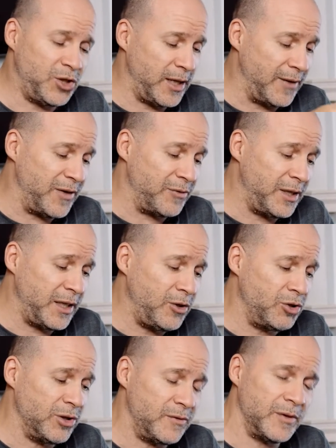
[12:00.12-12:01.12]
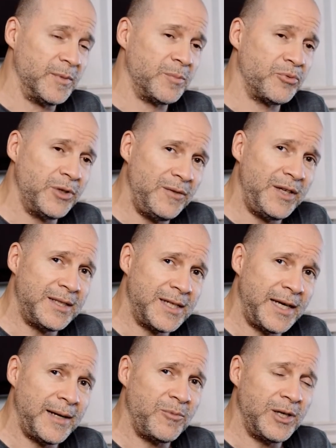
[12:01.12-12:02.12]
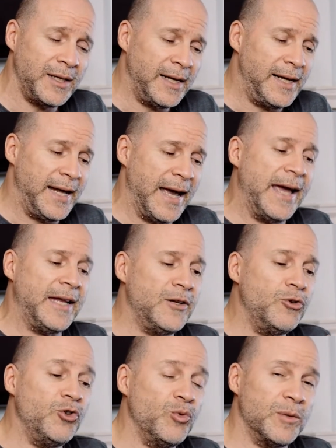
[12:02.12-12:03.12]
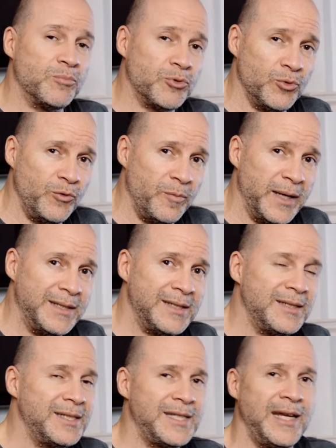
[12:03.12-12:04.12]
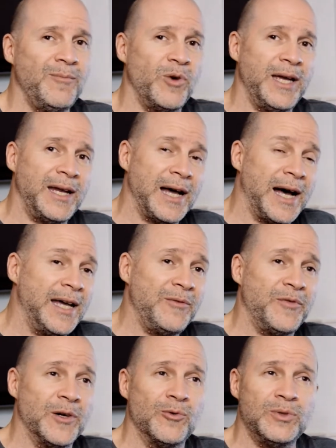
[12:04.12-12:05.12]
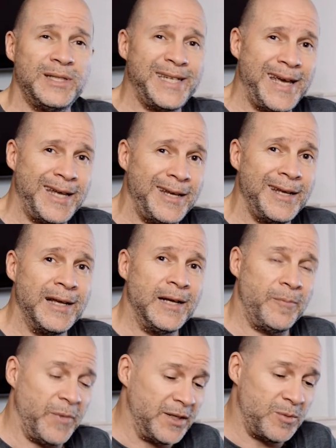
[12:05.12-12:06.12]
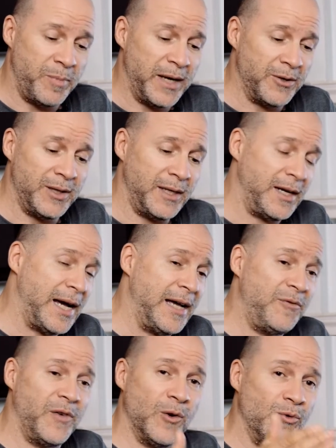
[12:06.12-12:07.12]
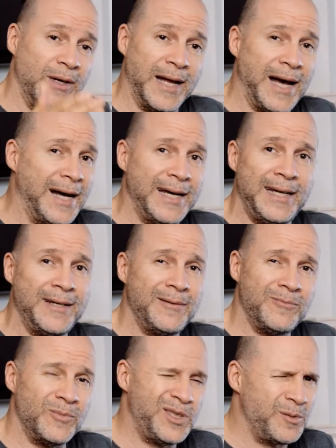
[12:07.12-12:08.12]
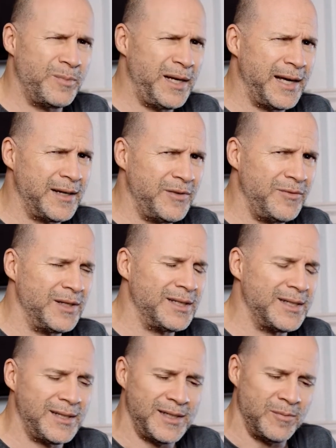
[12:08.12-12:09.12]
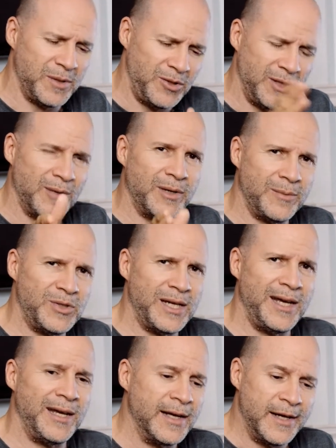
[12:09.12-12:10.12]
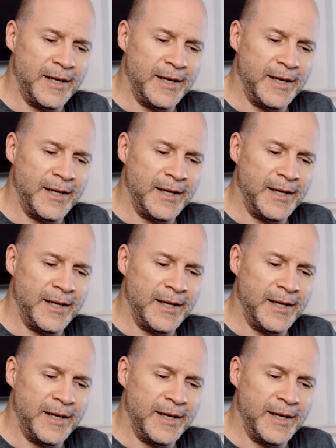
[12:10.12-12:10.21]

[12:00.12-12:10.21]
should have everything good from the previous camera and new improvements. The same way an iPhone 10 is better than an iPhone 9, which may not have even existed, but you get what I'm saying.